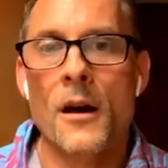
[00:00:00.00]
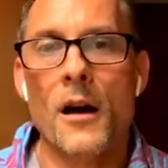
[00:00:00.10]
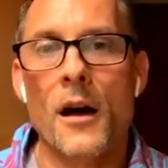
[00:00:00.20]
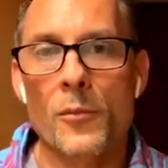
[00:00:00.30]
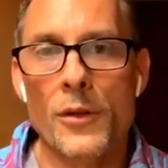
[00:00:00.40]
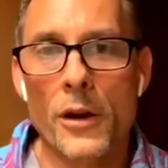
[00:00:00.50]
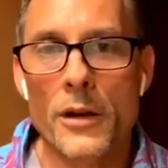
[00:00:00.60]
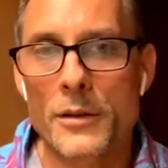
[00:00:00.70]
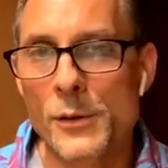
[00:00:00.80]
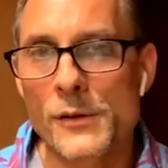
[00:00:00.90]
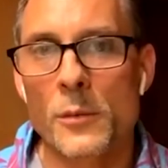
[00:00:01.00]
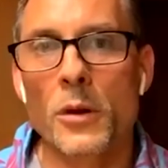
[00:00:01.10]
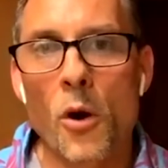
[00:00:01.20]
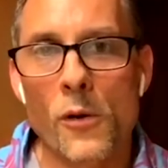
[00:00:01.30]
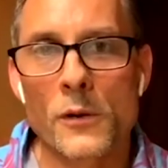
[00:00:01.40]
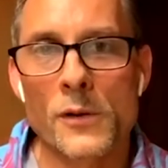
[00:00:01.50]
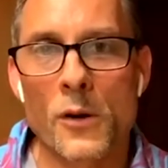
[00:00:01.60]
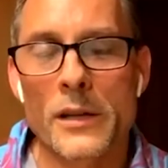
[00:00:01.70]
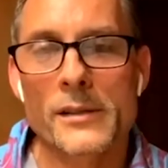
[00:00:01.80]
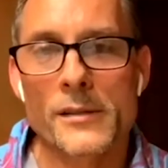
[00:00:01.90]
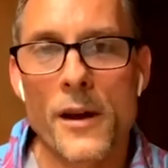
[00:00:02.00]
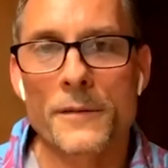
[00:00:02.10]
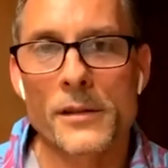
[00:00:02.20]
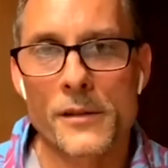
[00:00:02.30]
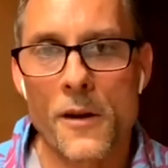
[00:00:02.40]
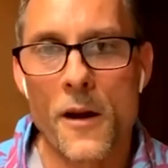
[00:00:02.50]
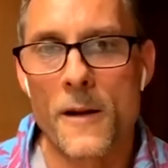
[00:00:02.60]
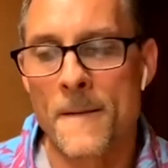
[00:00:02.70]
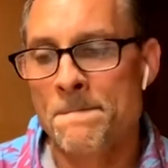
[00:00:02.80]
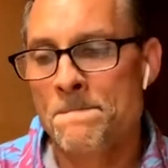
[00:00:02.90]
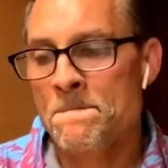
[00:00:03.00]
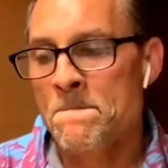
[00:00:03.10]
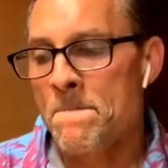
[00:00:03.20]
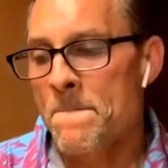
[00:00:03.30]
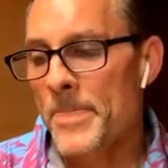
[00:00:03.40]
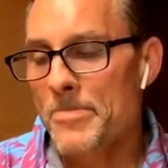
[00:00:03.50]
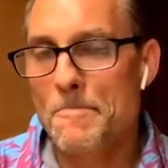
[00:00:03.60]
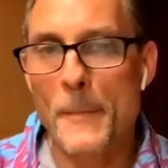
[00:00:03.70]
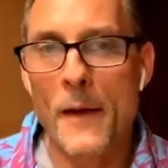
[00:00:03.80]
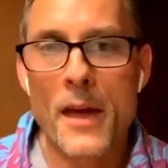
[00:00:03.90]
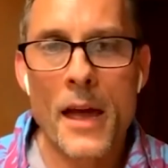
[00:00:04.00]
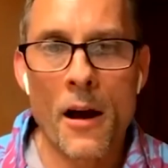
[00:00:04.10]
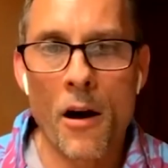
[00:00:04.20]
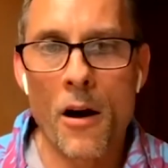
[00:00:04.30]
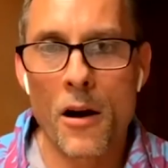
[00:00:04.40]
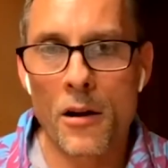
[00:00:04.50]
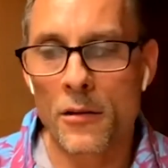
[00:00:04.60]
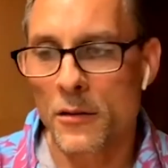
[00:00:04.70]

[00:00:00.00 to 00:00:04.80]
They're going to do some locals only stuff to start. They are,